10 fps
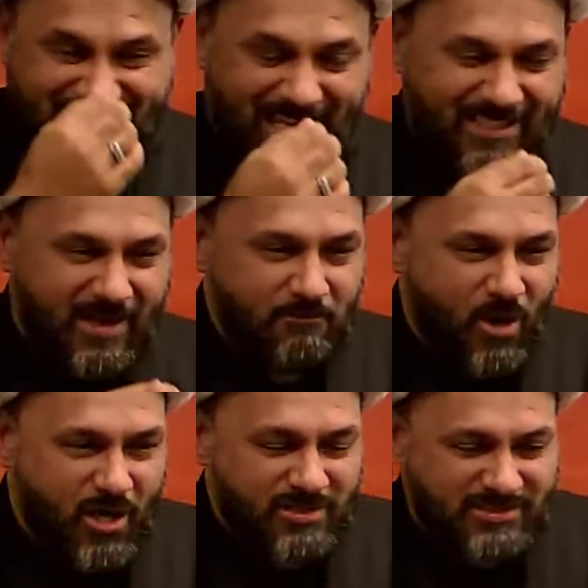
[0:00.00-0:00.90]
that
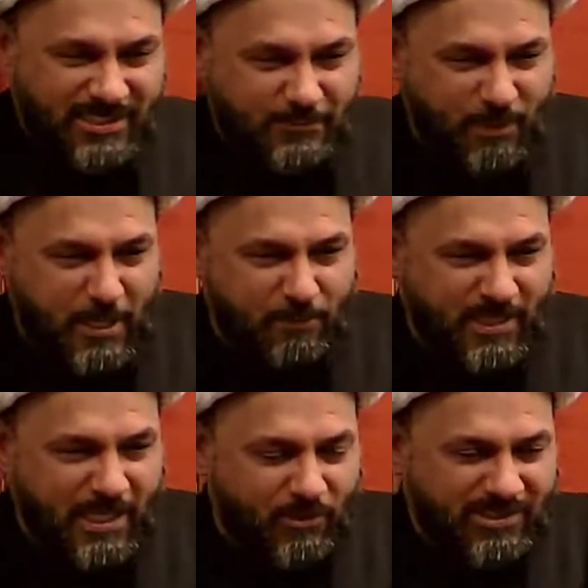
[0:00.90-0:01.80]
amongst these people
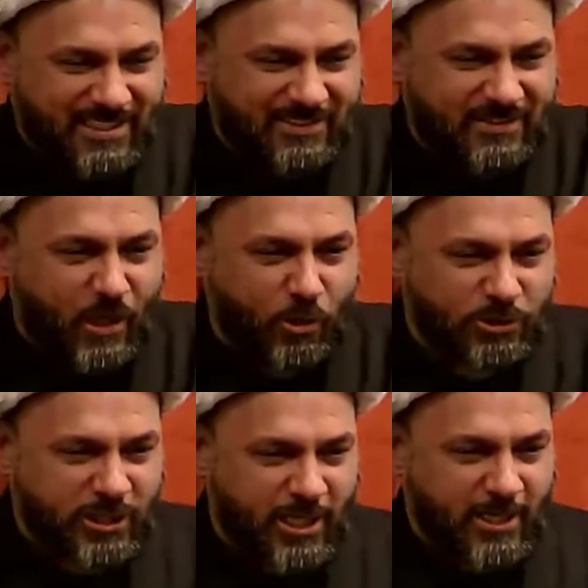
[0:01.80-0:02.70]
there were these
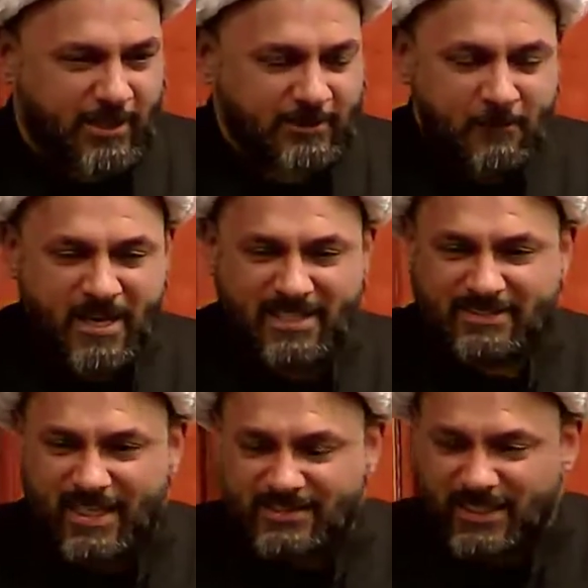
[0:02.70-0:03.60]
soldiers. He
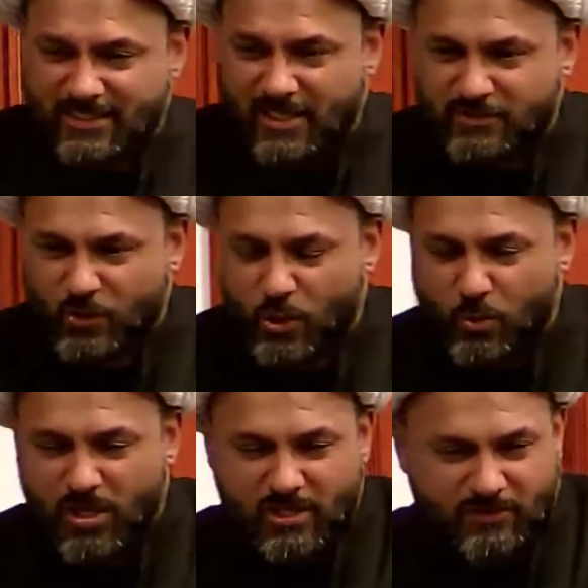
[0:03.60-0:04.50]
says that I saw
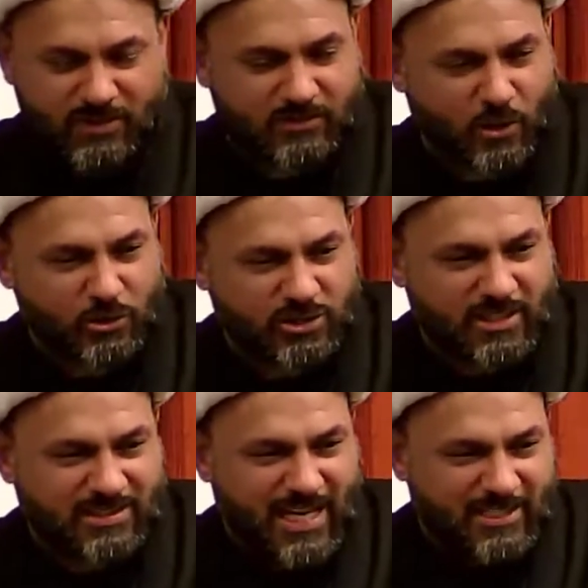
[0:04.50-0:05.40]
one of these
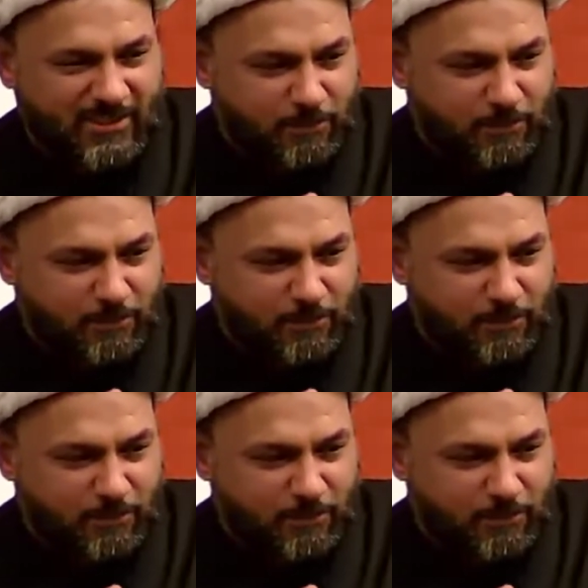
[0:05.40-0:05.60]
soldiers, he had a